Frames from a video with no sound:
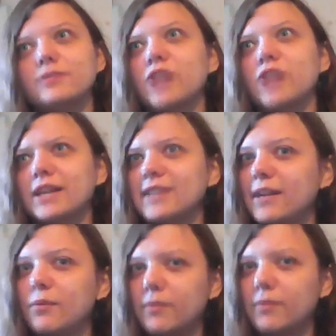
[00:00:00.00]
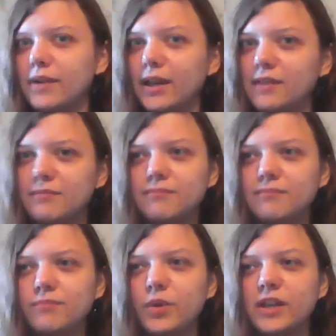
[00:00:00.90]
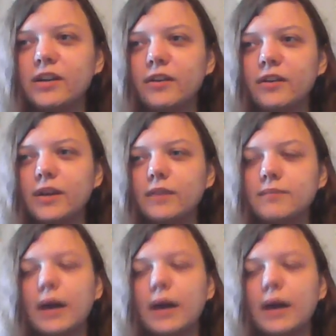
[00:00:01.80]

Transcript: Jack said it like pretty clearly.